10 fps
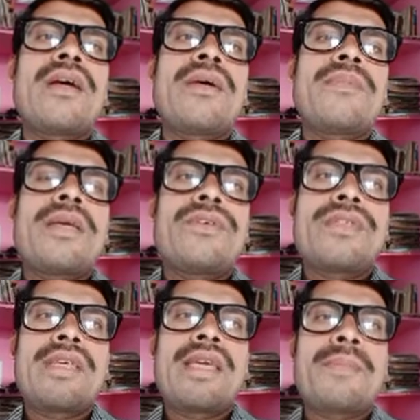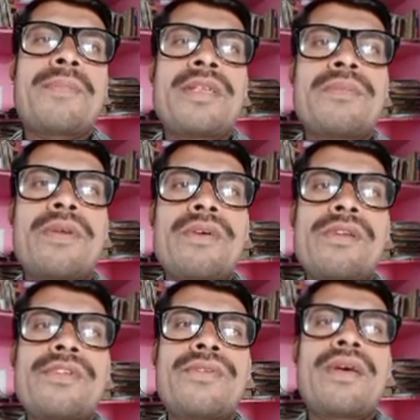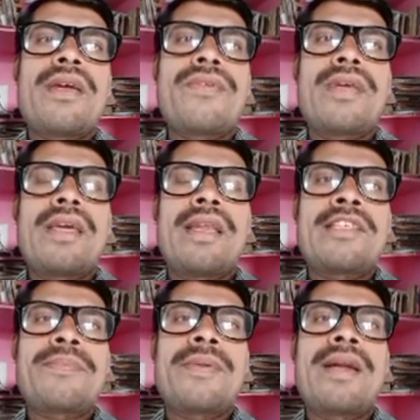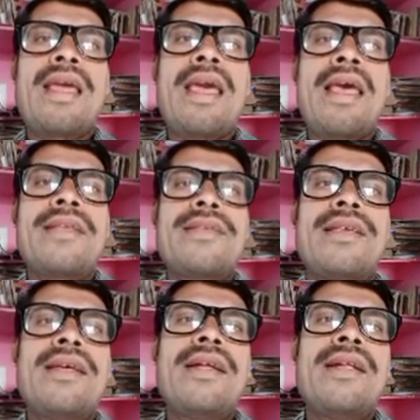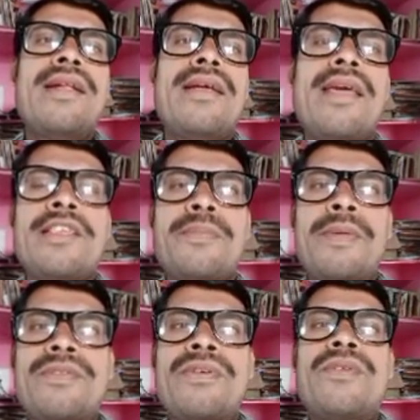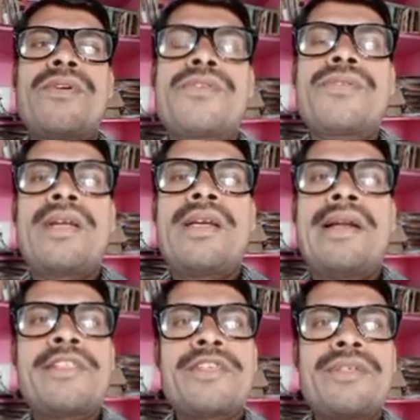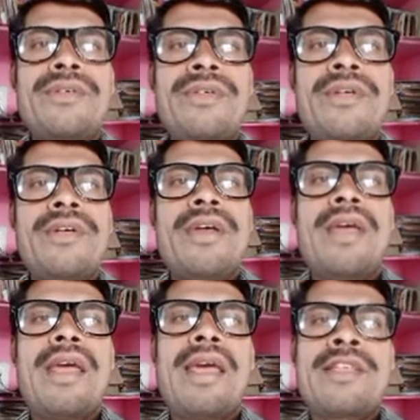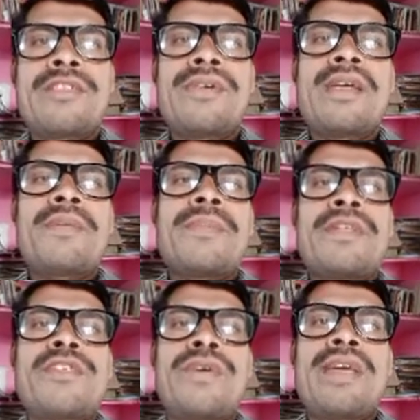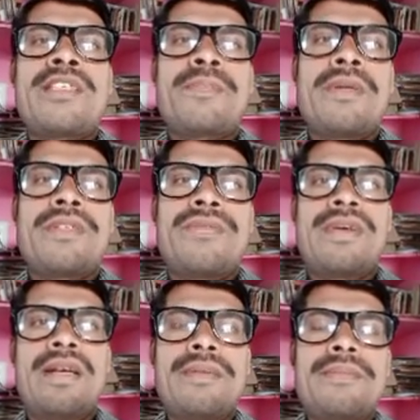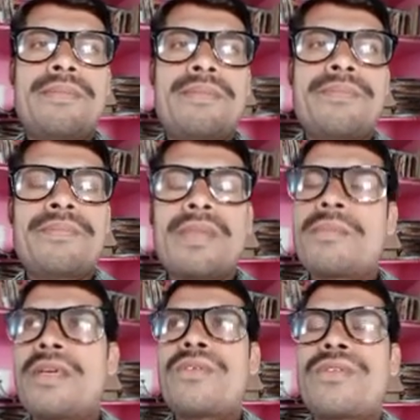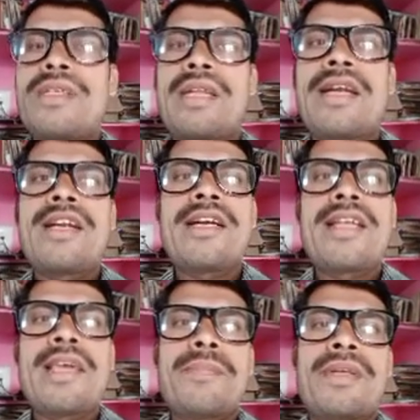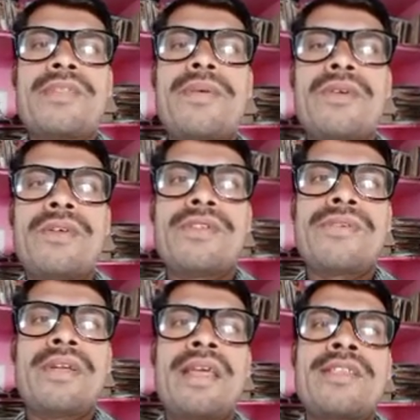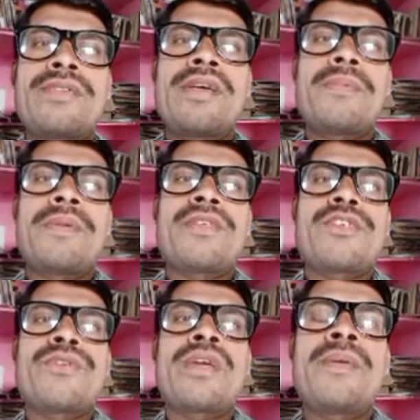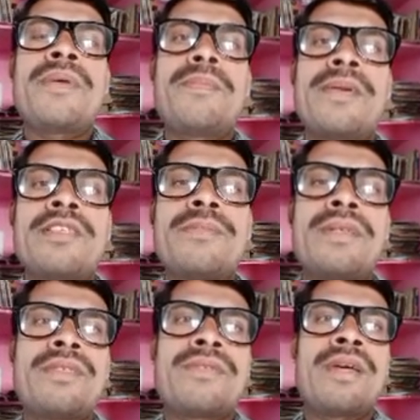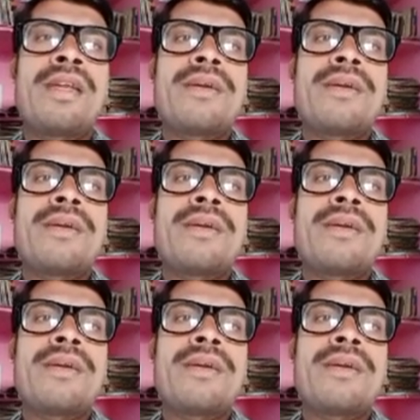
By using a plus b whole square, we can expand as x plus 1 whole square leads to x square plus 2x plus 1. By using the identity a plus b whole square, a square plus 2ab plus b square.